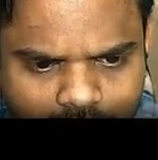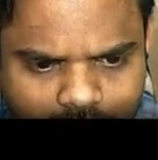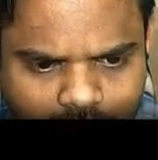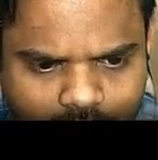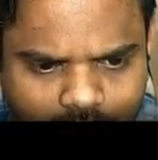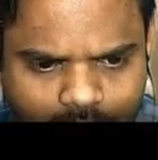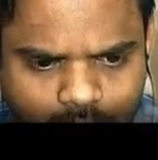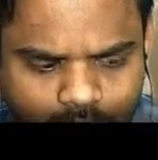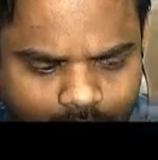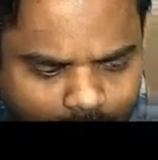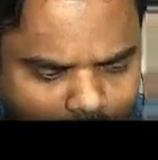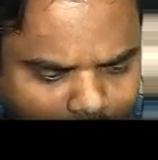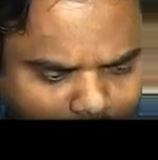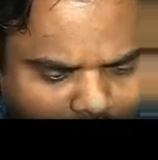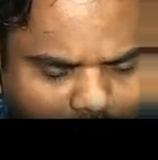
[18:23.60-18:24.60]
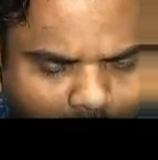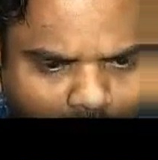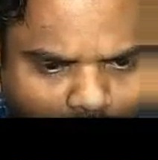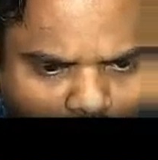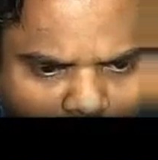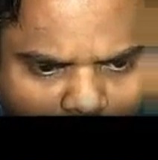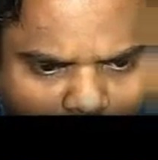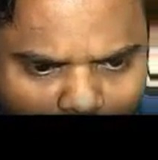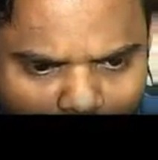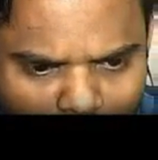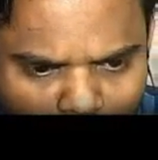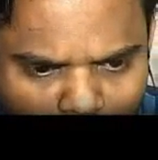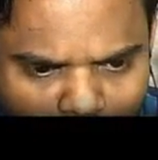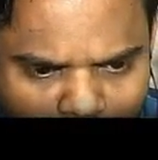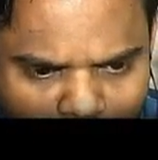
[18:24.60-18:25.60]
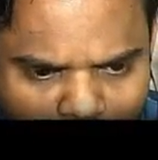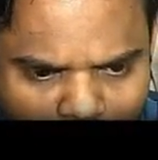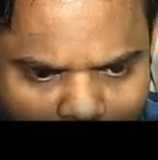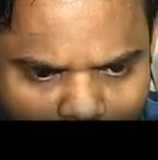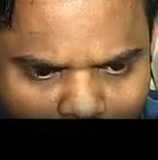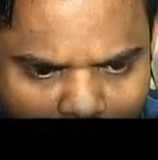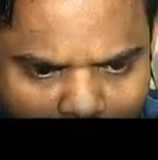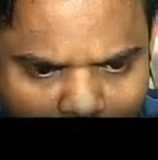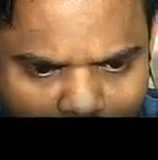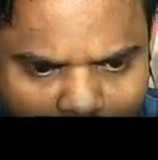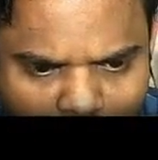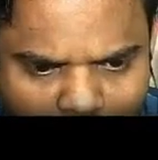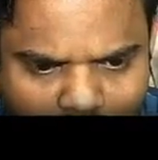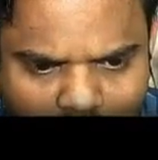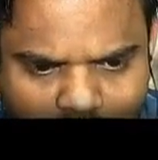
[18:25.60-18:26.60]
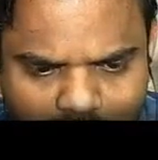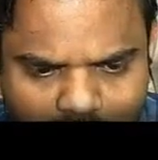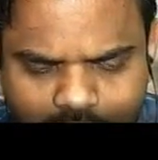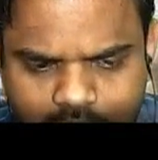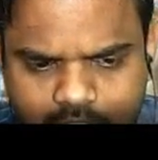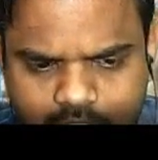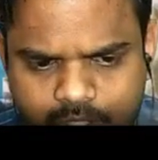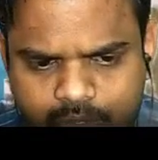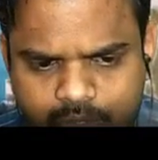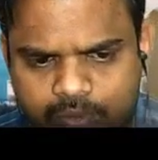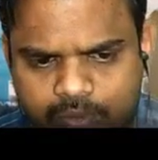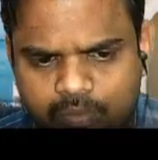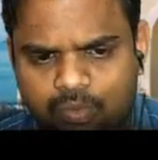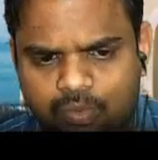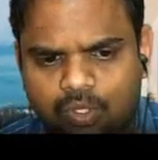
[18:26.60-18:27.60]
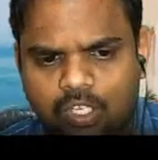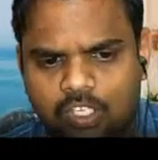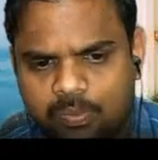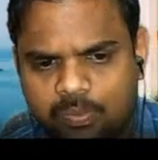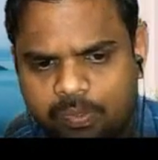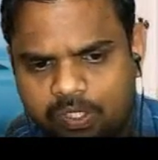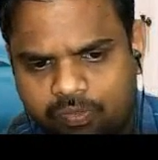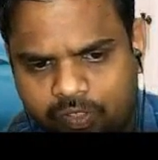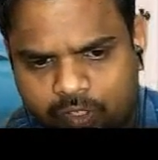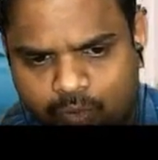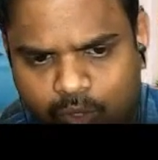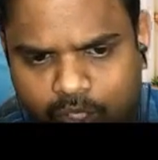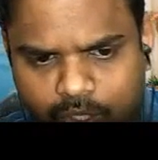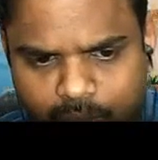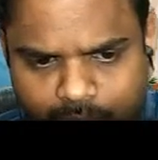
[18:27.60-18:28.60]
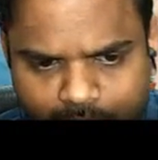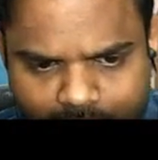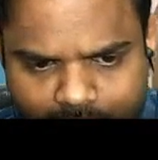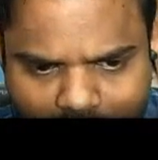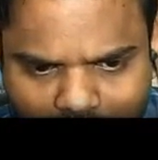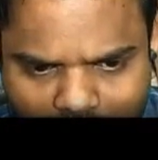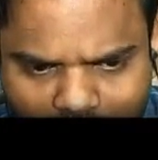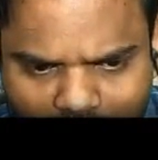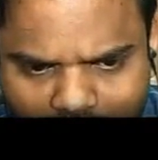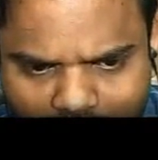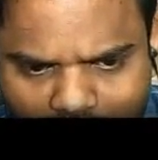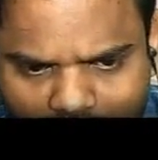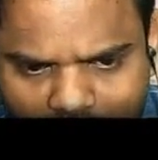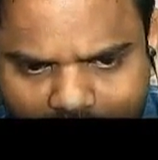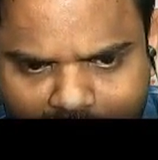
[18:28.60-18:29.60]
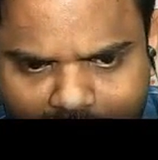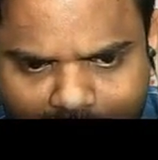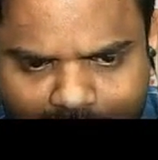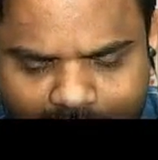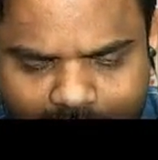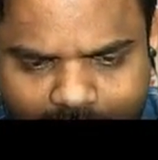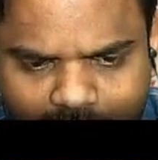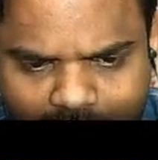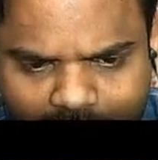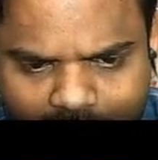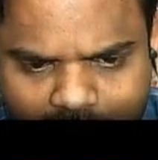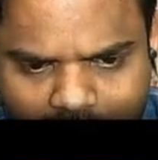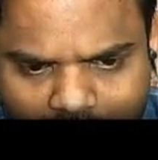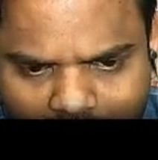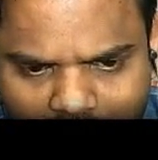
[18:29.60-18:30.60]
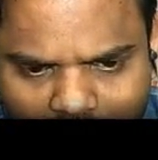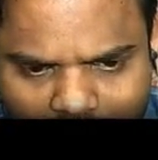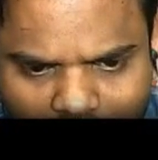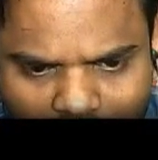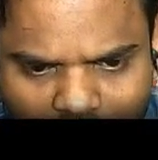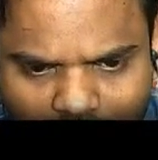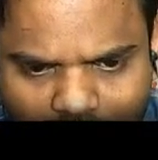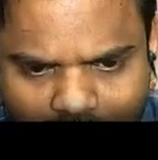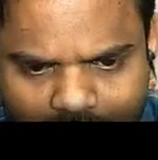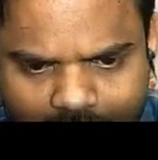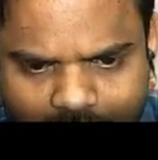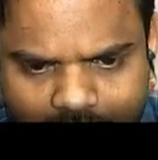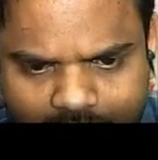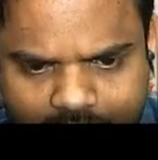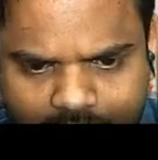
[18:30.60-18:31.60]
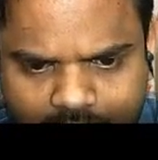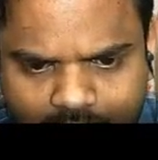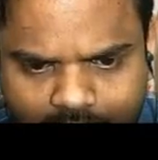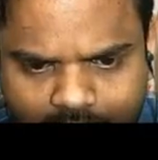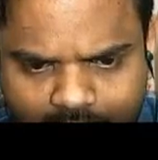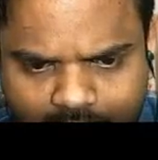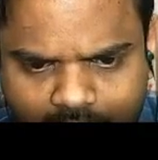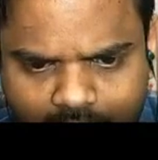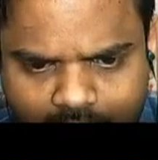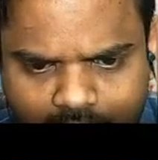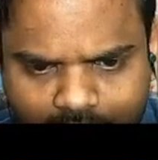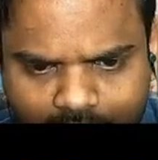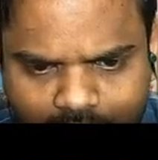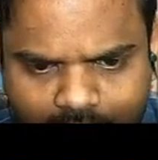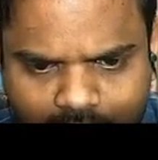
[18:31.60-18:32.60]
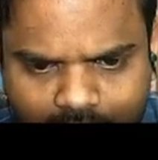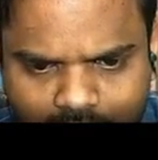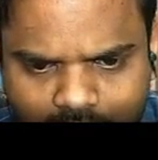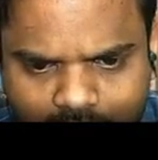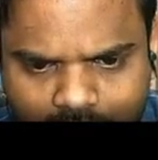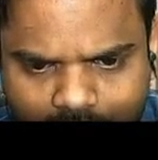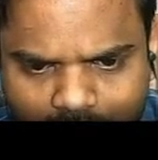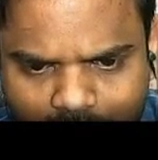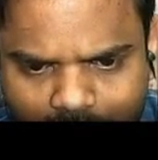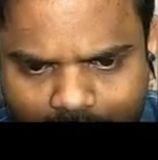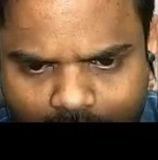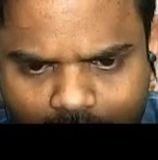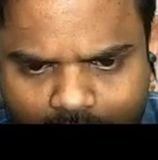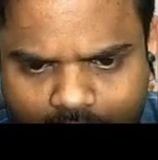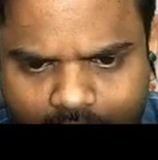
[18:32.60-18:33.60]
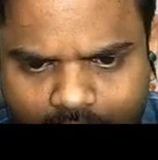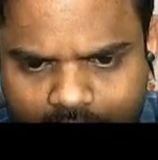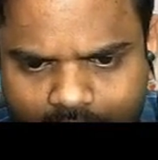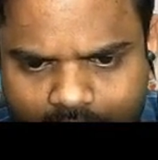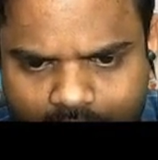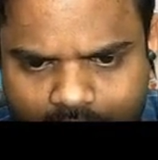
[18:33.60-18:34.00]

that is volume per mole, kilomole, that is molar specific volume, right? What is the name for it? If we are considering molar